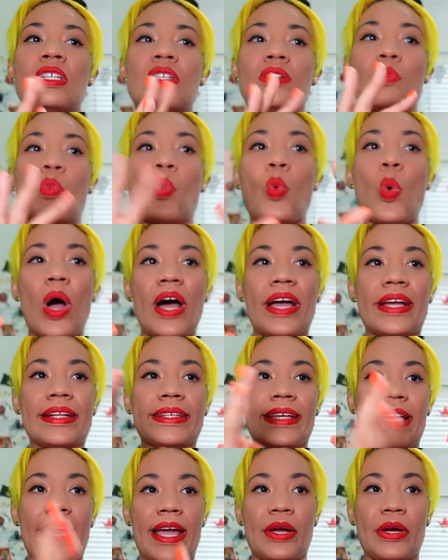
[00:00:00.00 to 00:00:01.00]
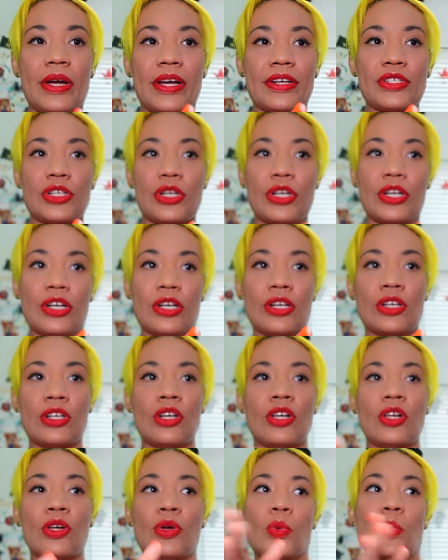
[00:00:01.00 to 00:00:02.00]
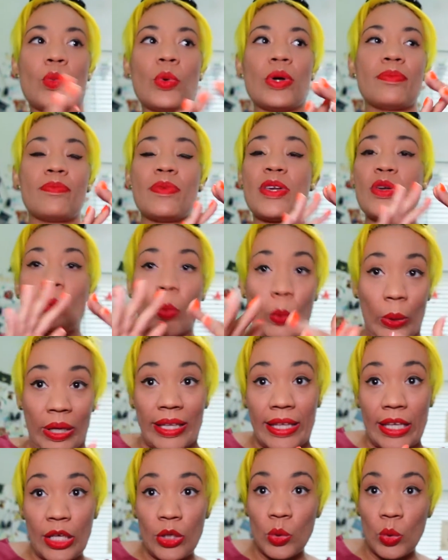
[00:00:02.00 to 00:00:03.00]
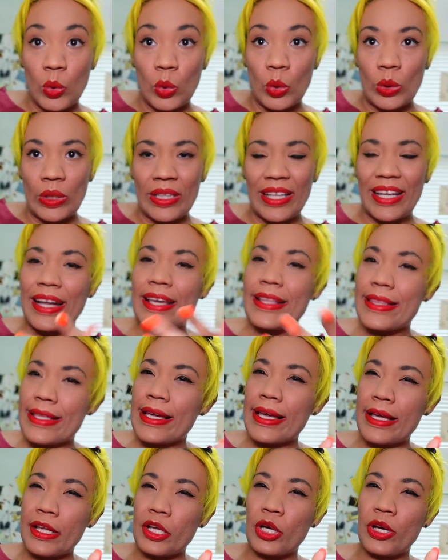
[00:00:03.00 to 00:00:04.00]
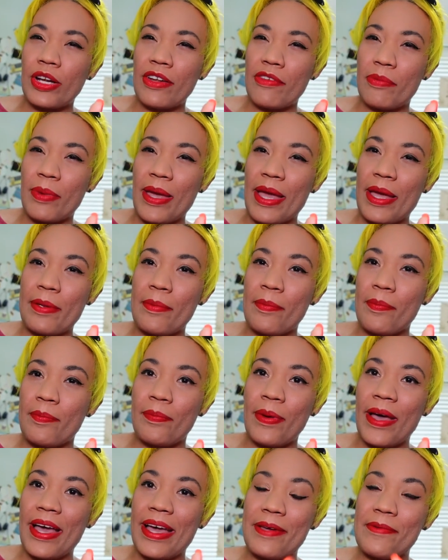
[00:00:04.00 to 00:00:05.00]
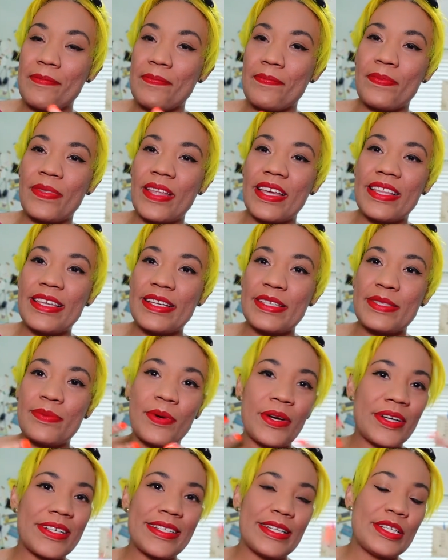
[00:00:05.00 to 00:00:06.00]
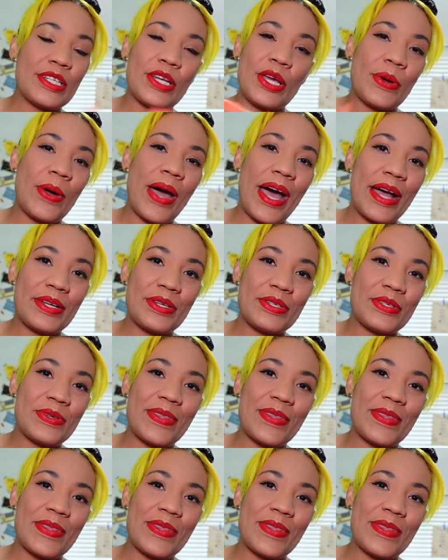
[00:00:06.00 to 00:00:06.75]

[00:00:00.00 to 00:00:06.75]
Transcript: one character would be really cool, and I think it could have been, but this book didn't know how to do